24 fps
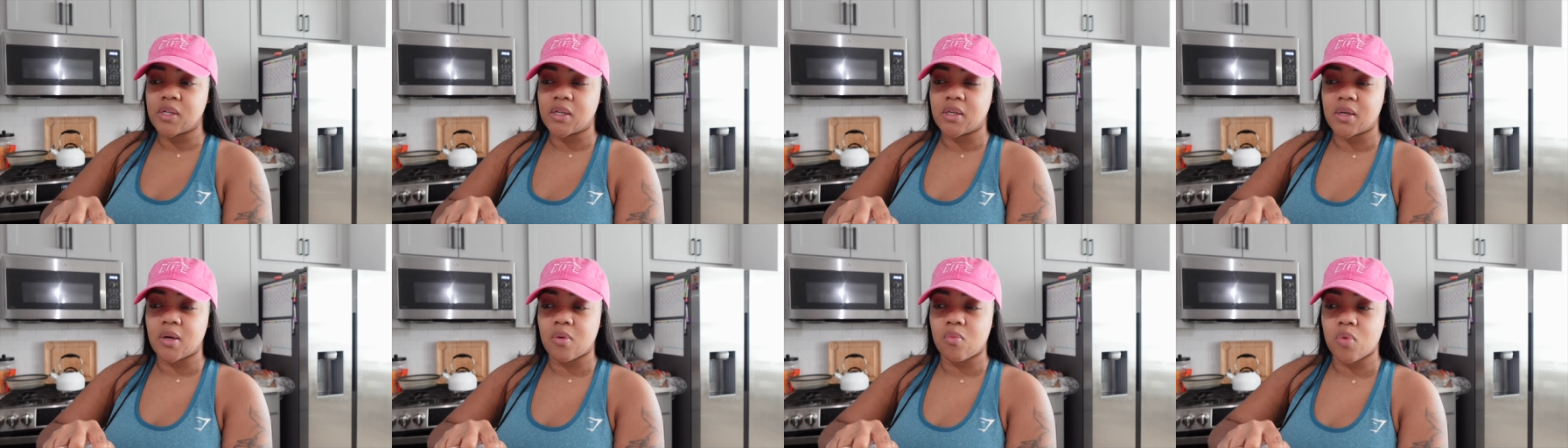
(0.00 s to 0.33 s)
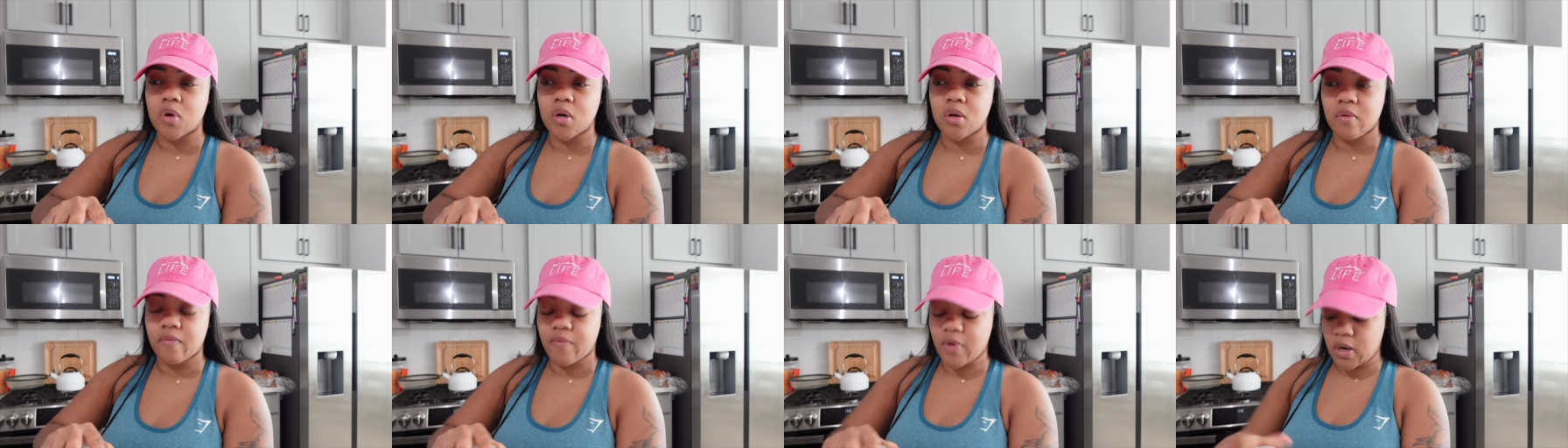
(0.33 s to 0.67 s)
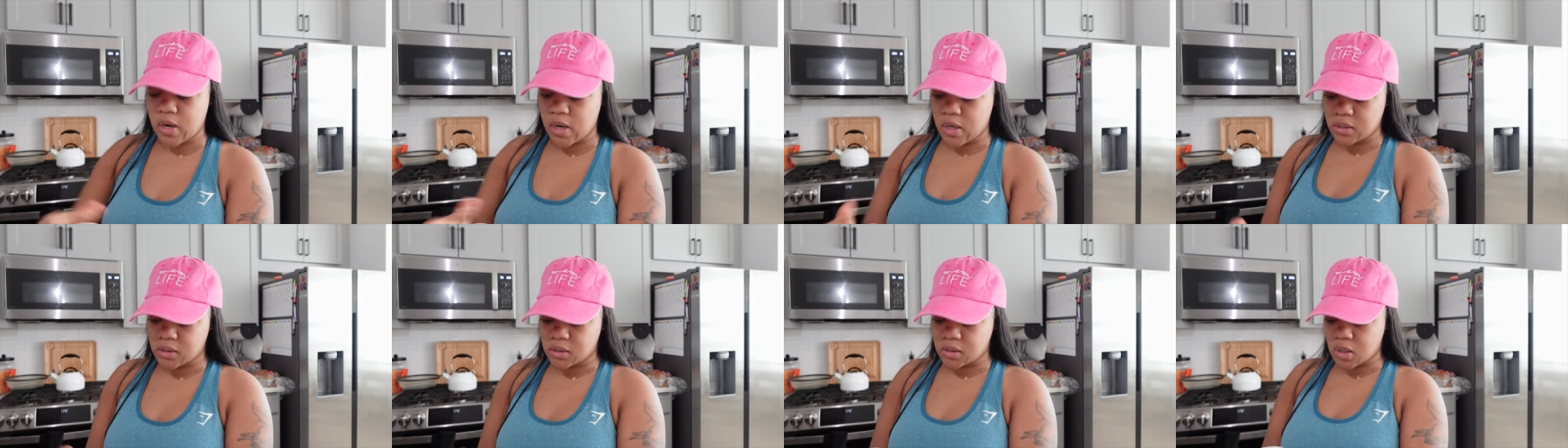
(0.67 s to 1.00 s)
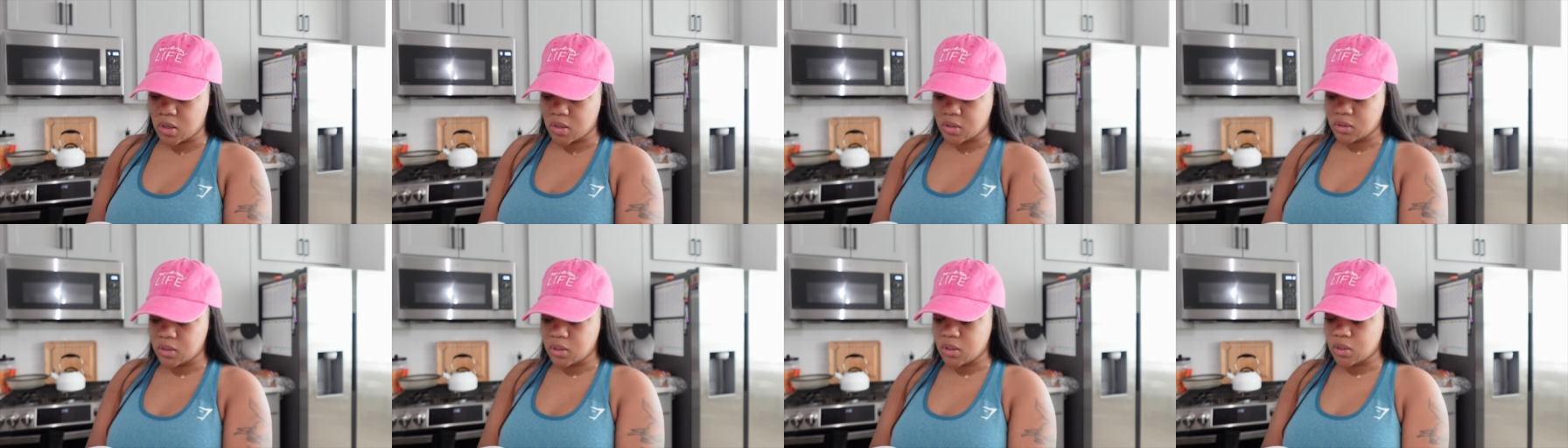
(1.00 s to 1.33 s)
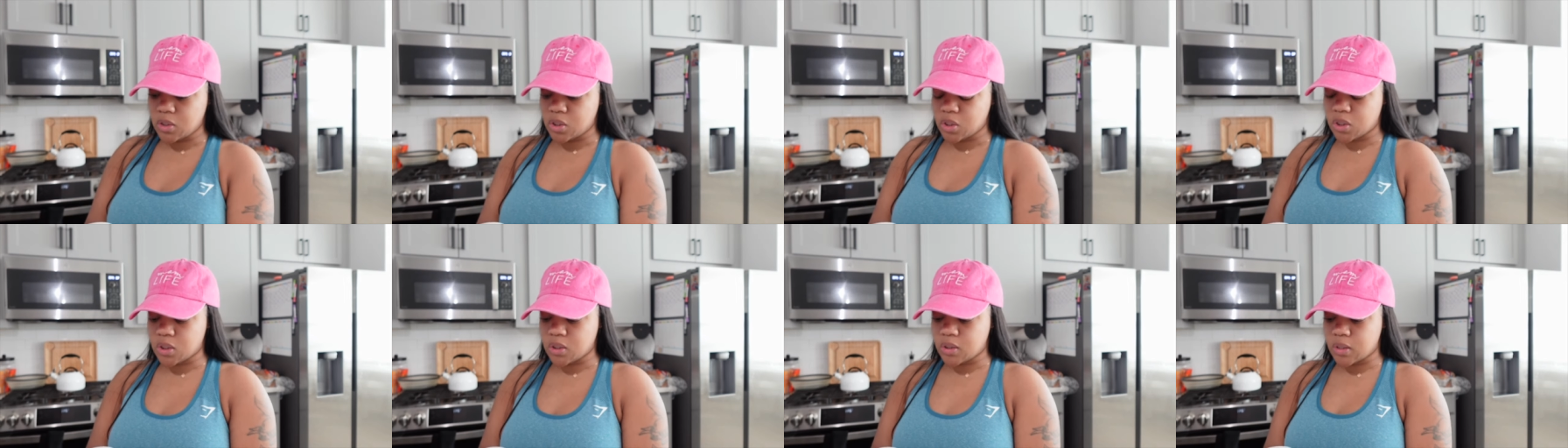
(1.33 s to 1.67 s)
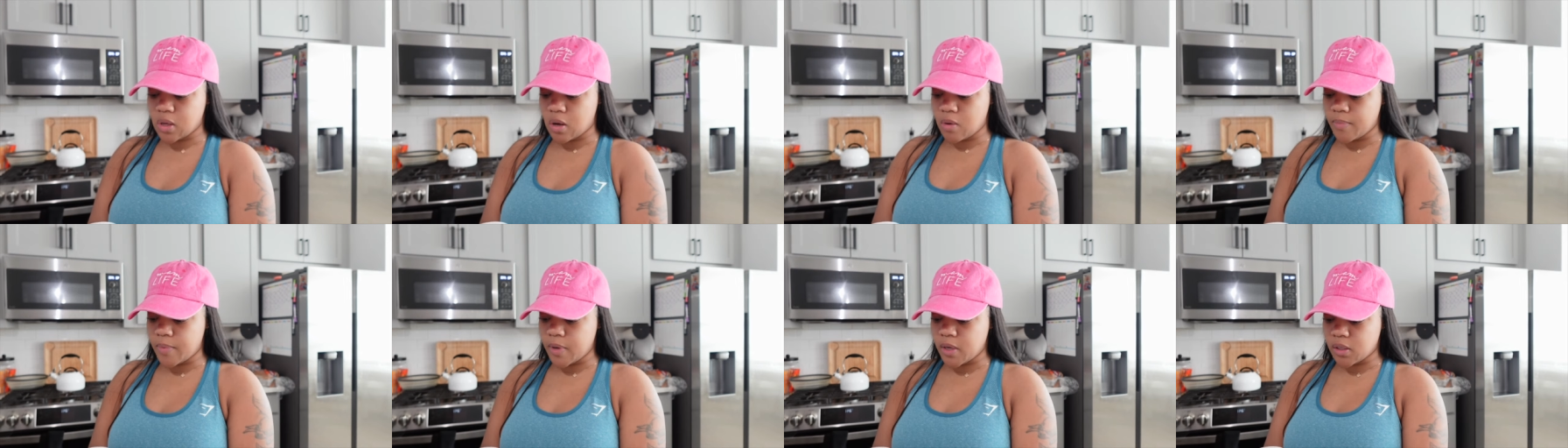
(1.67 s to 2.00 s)
And I wonder if I got sausage, cause
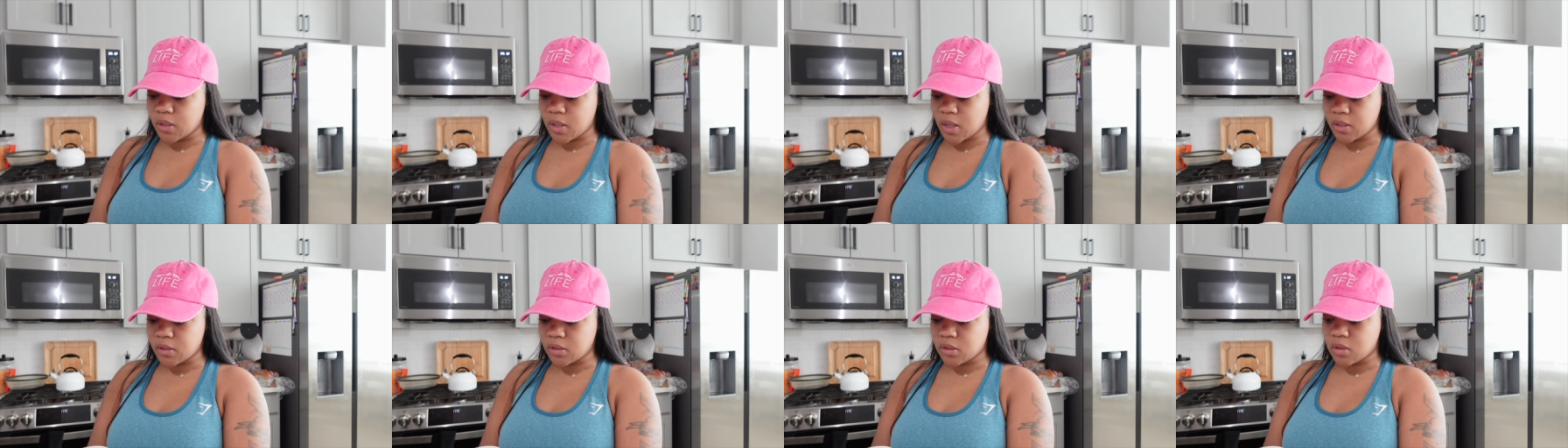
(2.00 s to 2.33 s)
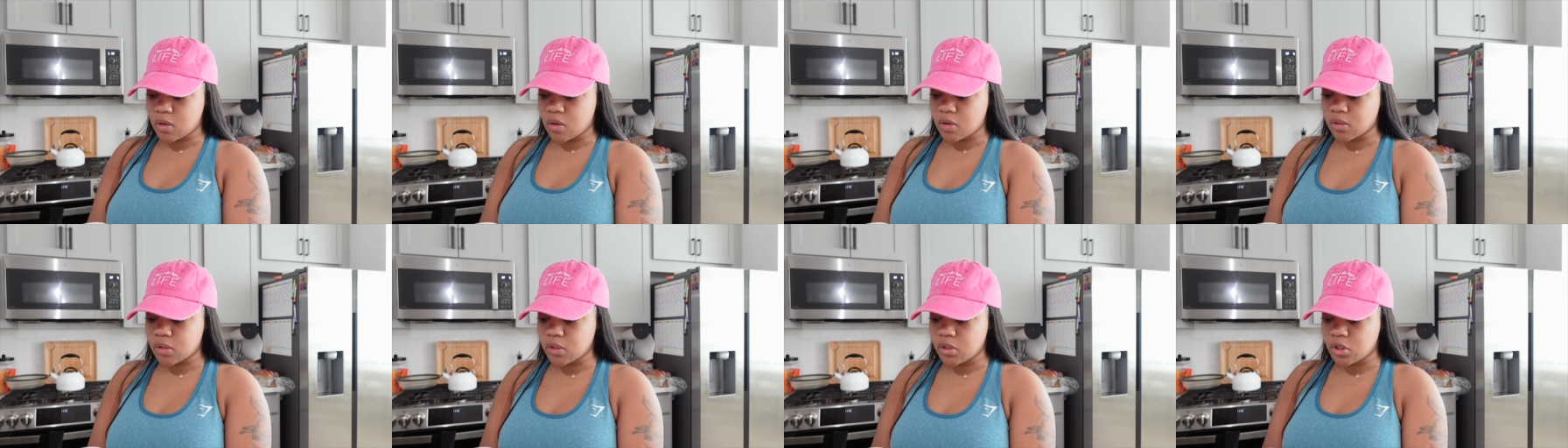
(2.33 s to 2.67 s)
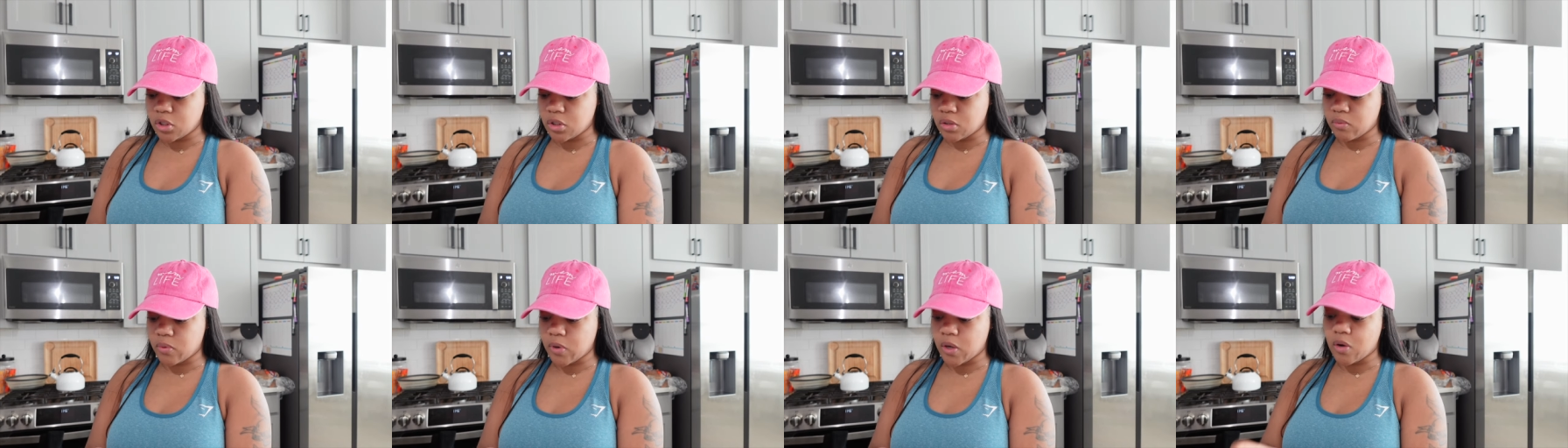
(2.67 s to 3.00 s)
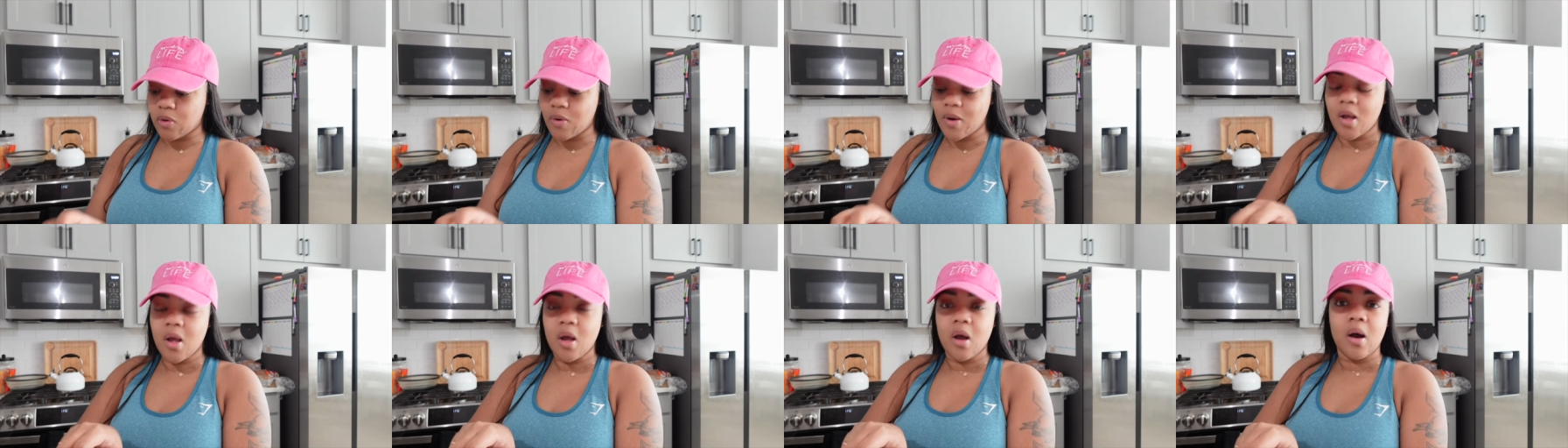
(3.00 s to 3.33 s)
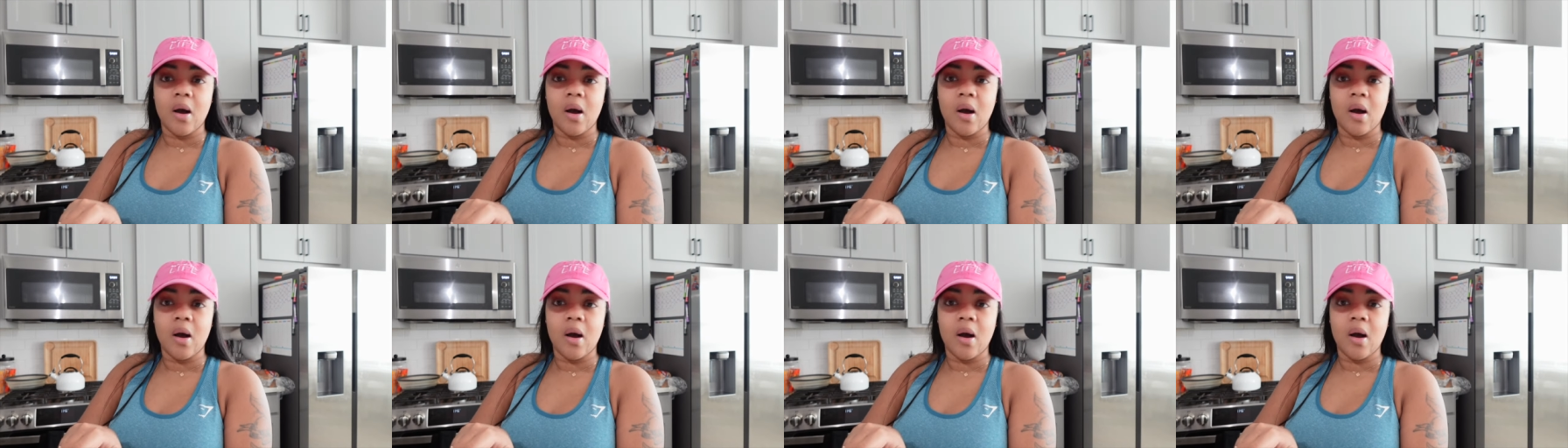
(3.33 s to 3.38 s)
I'll make like sausage as well.